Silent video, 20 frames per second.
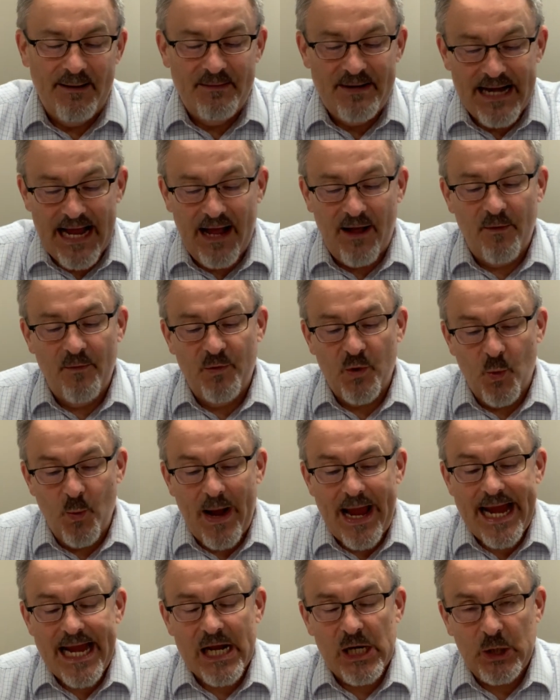Now, the
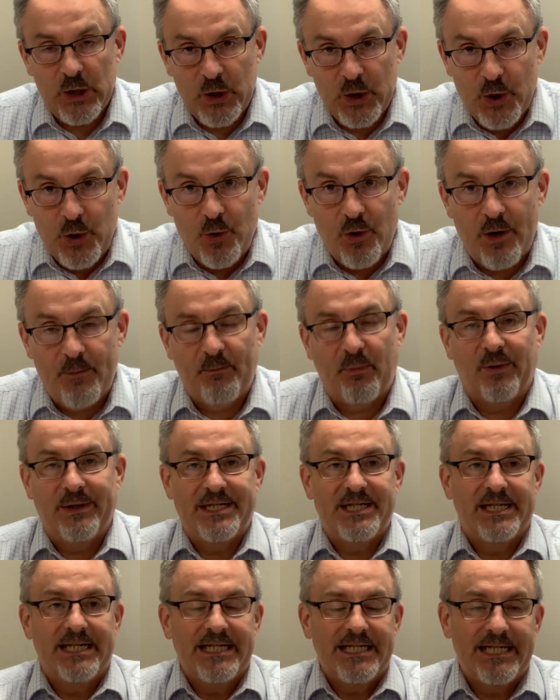way Luke
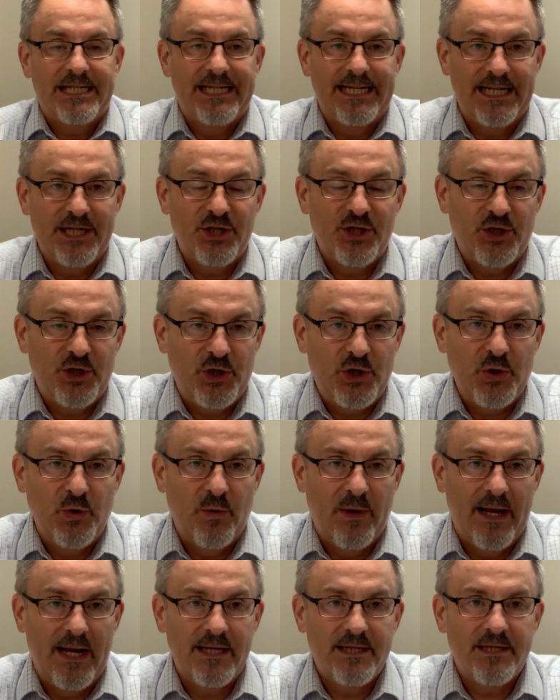presents this
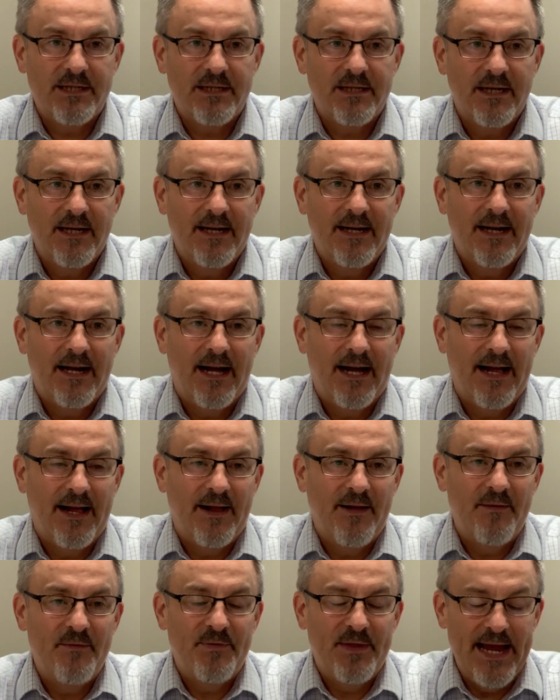to us,
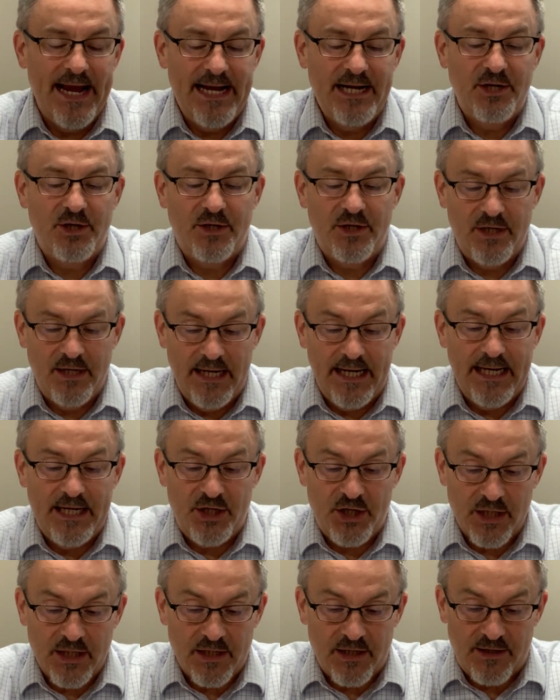they
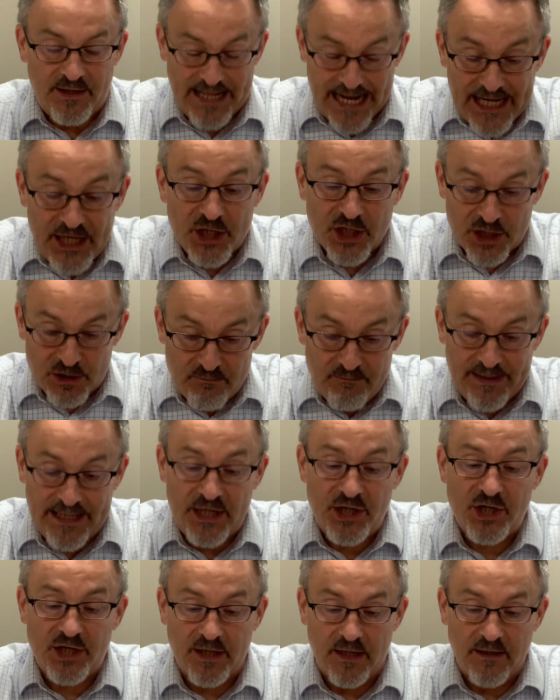just
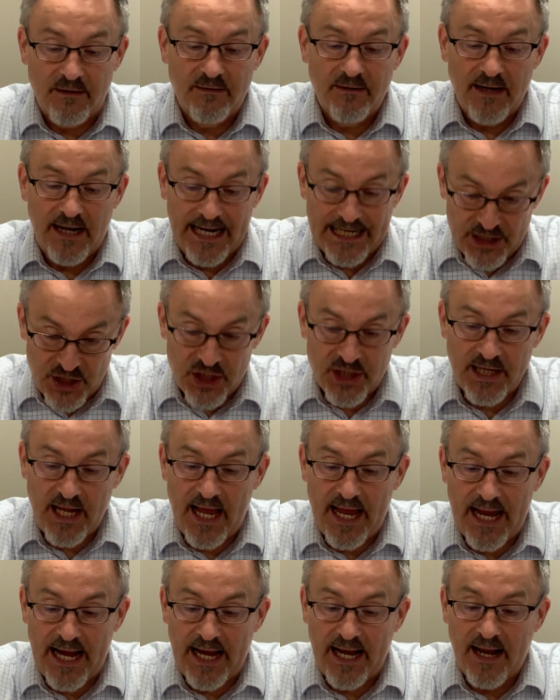mention and
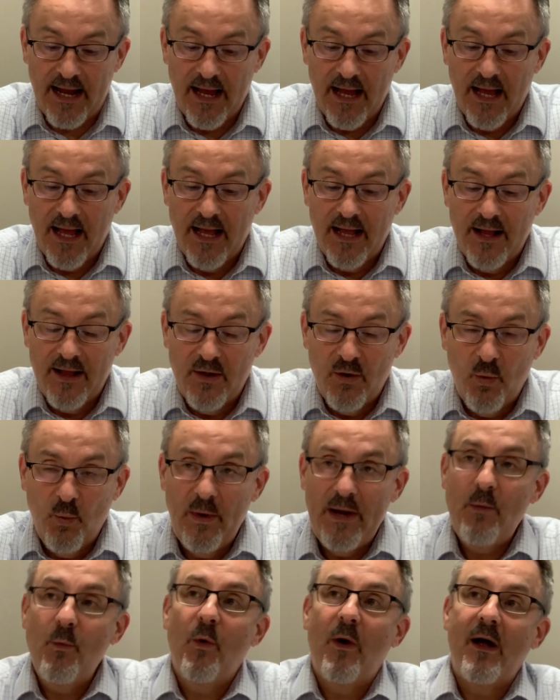say,
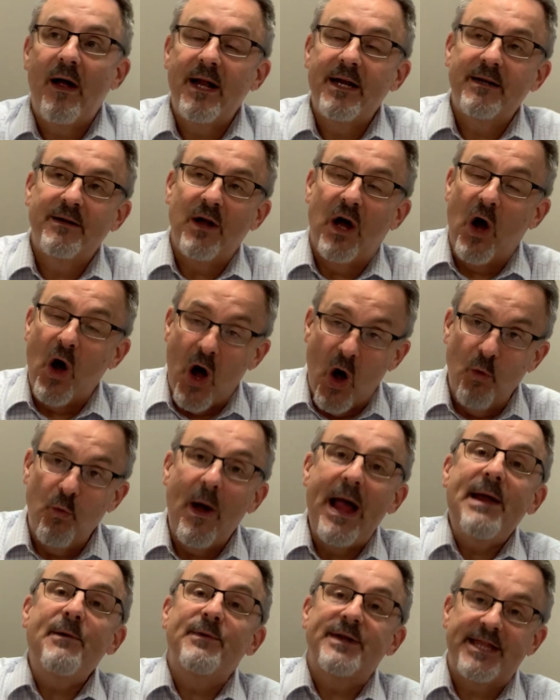we want,
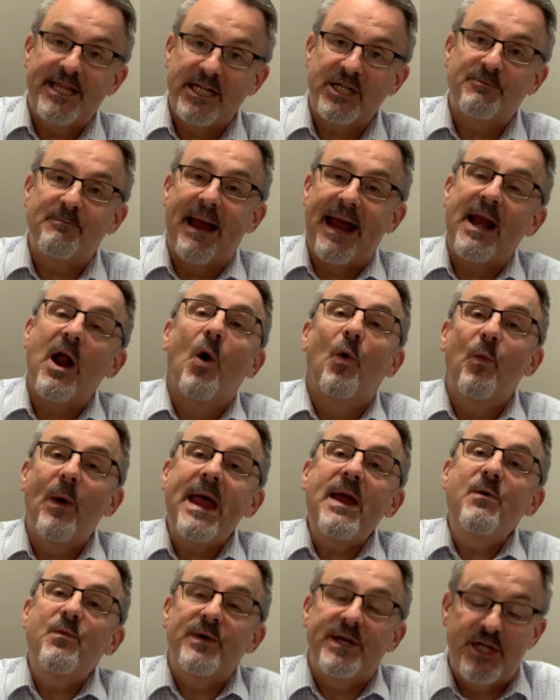away with this man,
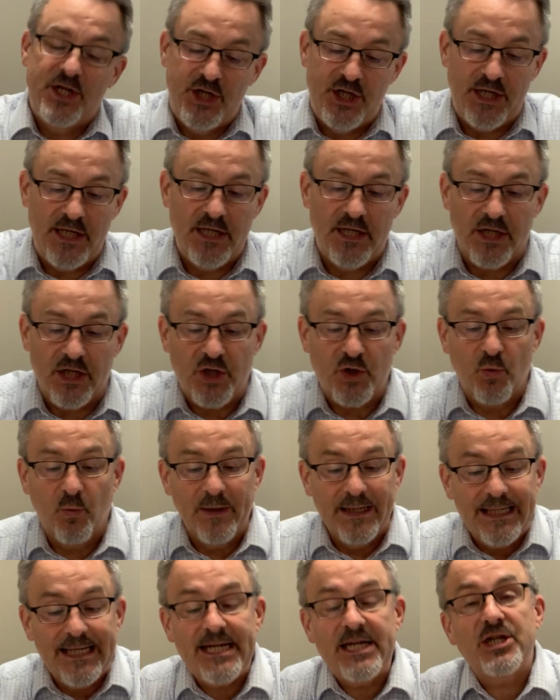away with Jesus,
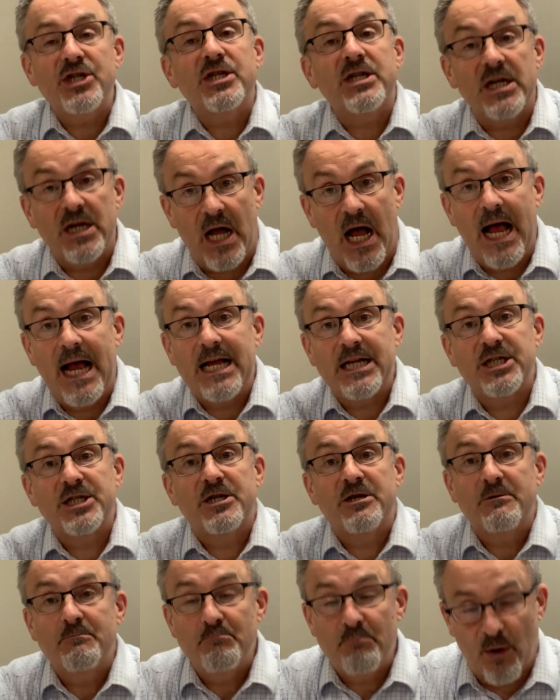release to
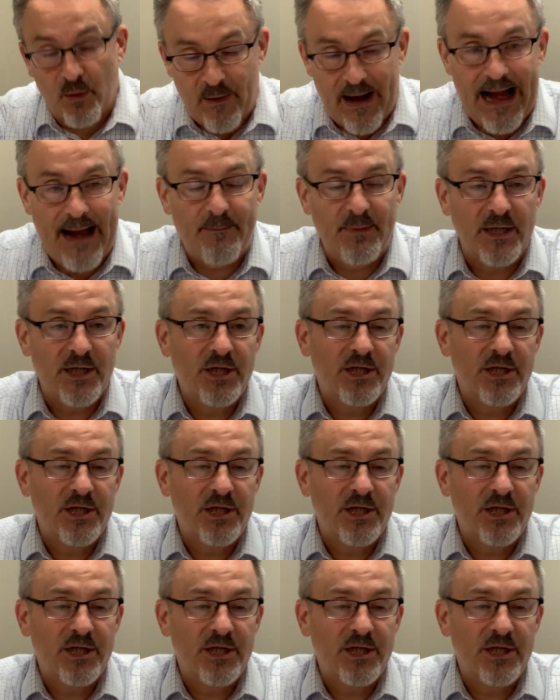us Barabbas.